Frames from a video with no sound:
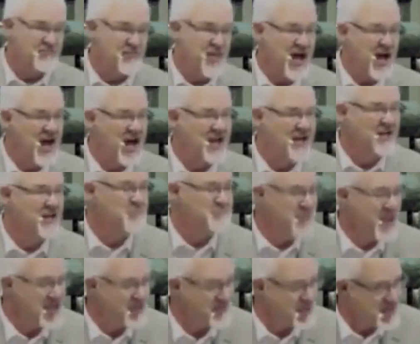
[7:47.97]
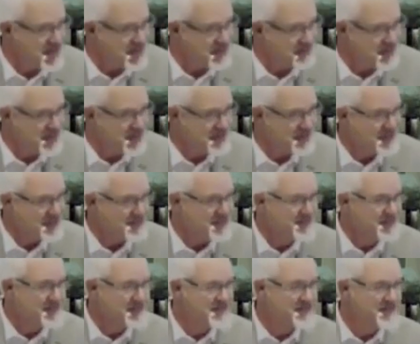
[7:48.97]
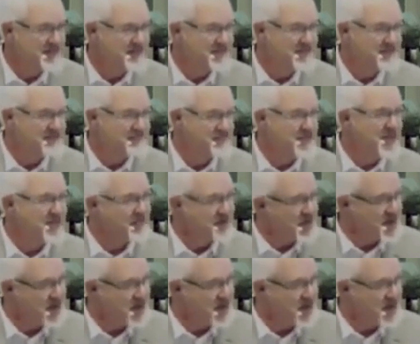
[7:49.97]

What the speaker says: my maybe opinion, maybe